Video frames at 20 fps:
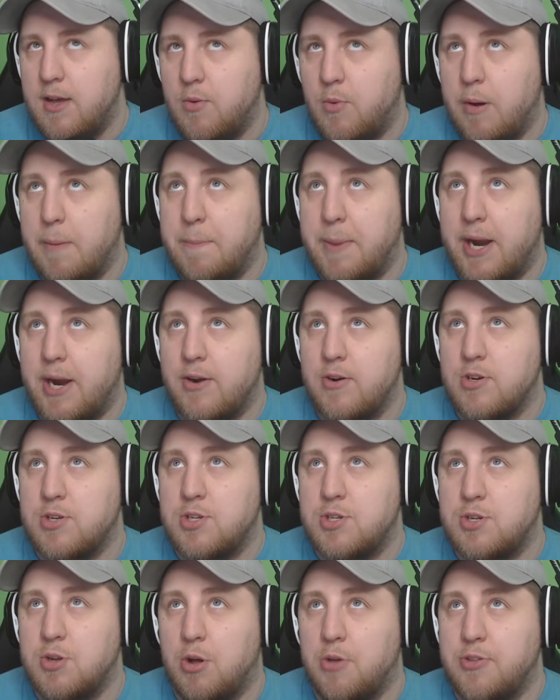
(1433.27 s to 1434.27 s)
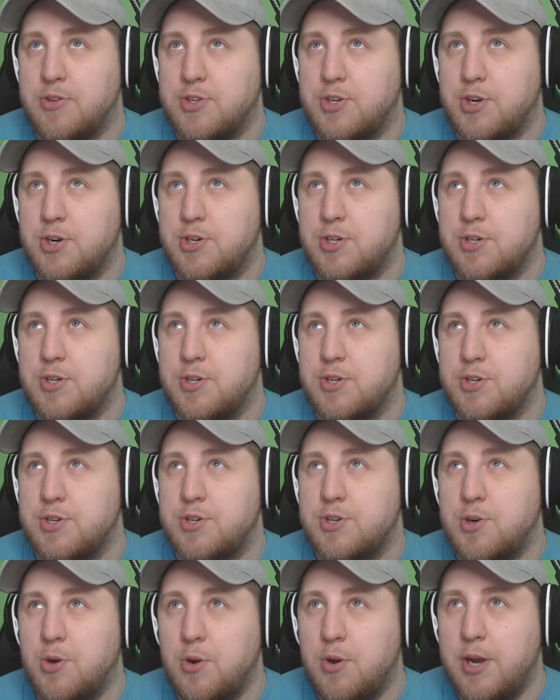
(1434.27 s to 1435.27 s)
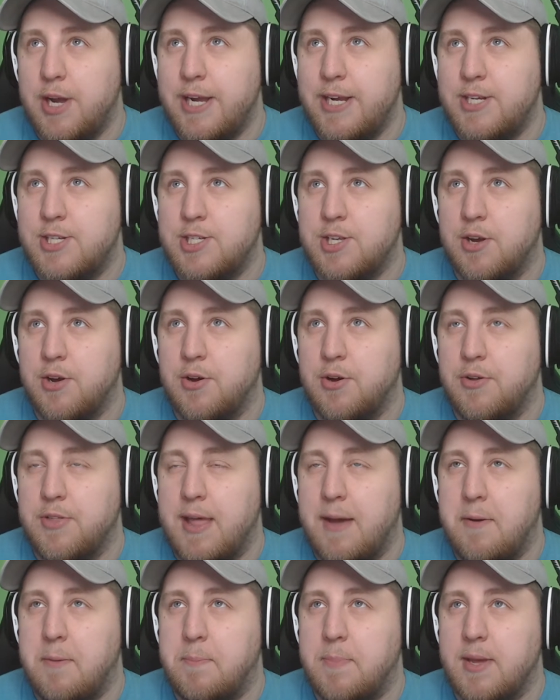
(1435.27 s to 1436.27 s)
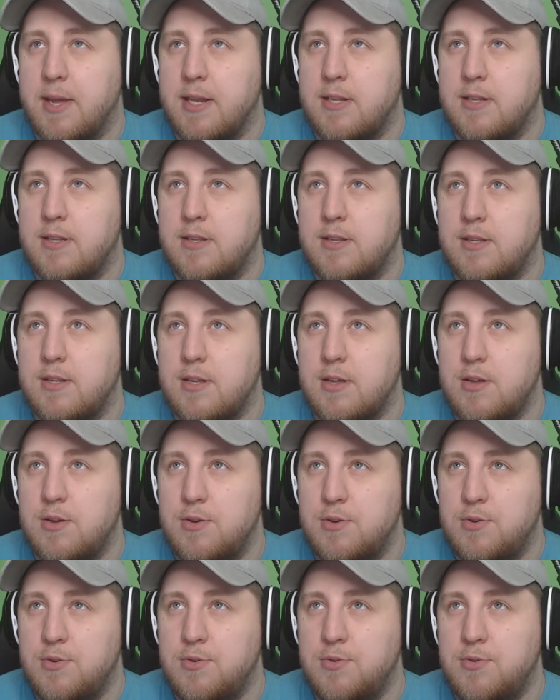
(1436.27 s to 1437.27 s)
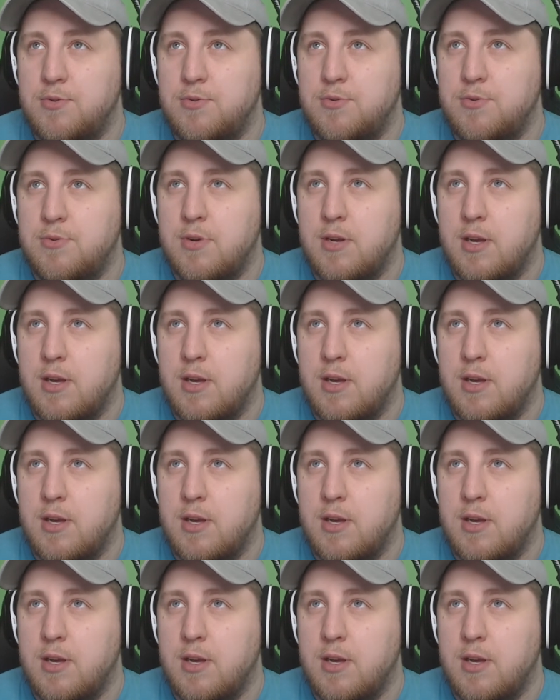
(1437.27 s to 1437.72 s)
Paris stole the search and destroy. So that would be 11